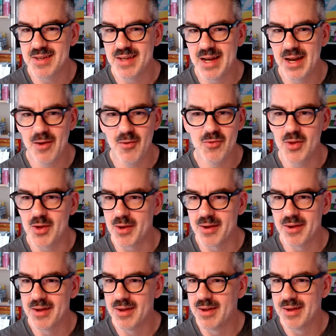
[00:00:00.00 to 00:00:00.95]
And I was
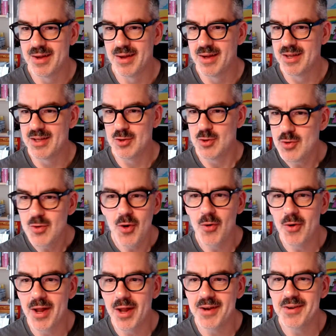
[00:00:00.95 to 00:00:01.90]
like, you
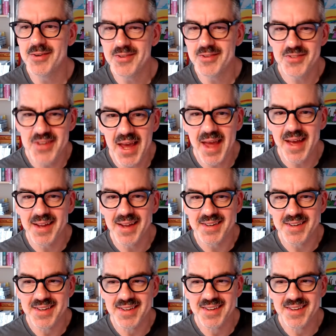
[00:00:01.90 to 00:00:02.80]
don't understand.